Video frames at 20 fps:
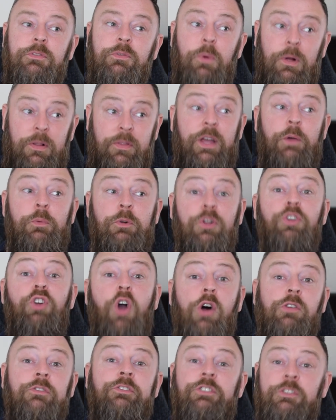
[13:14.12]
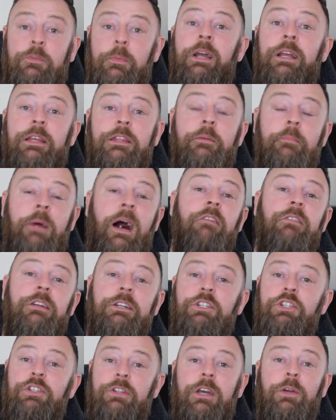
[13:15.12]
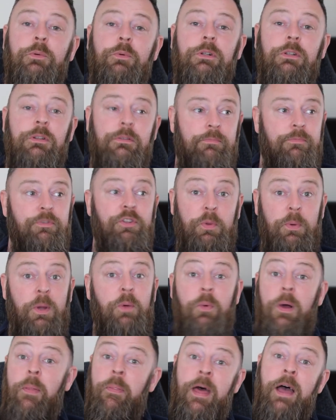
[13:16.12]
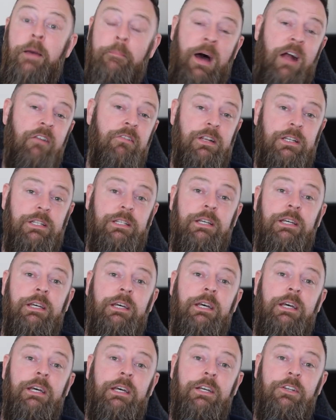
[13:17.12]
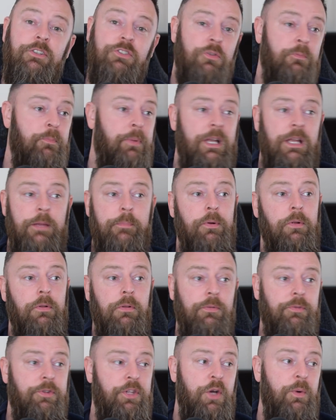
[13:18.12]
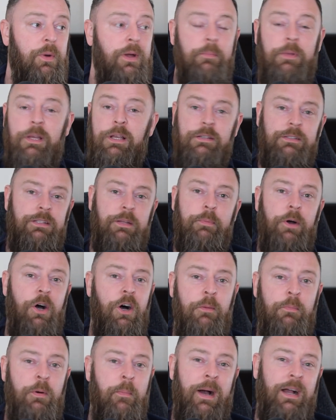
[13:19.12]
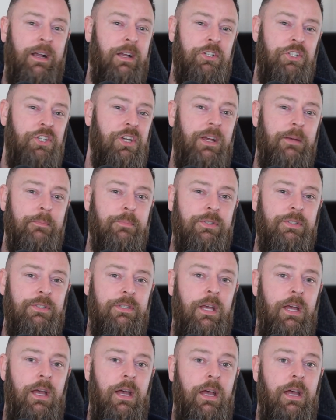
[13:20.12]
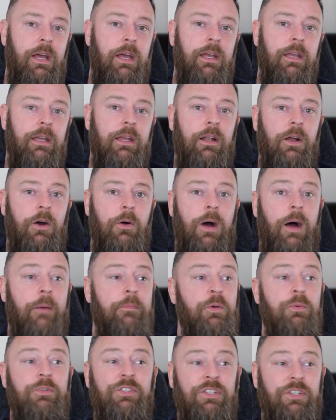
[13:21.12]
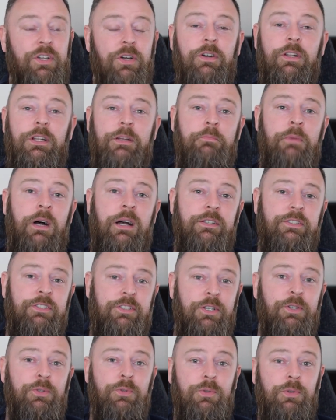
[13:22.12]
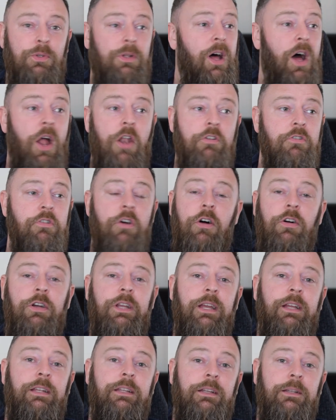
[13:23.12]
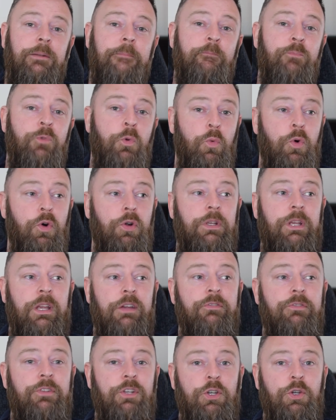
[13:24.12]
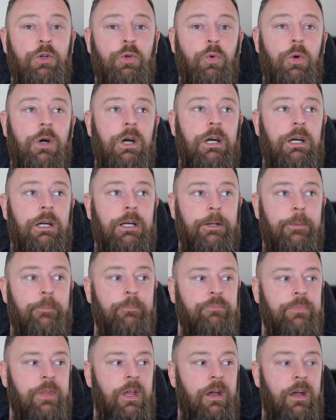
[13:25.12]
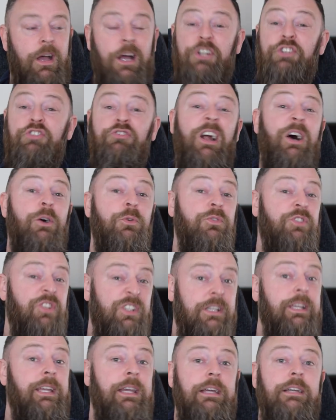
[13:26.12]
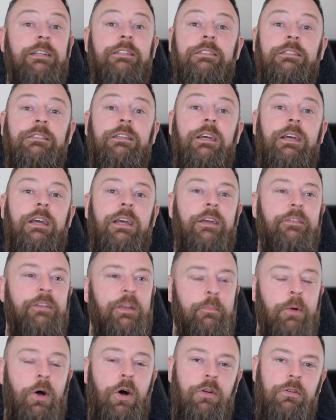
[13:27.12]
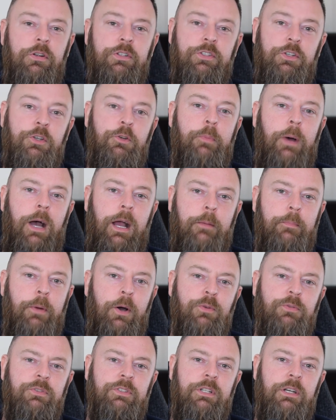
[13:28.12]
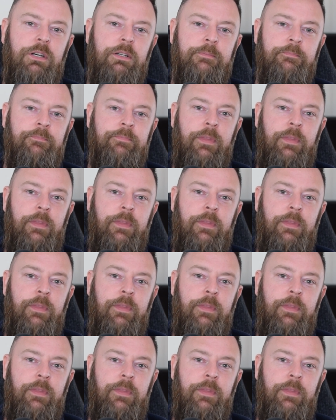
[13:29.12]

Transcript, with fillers: well, they will consummate the marriage. They will do it when they're married. Some people do it because they bought them a bag of chips. You know, I, there was a girl in my school, not kidding, would give you uh, a trouser kiss if you bought her a Tupac poster.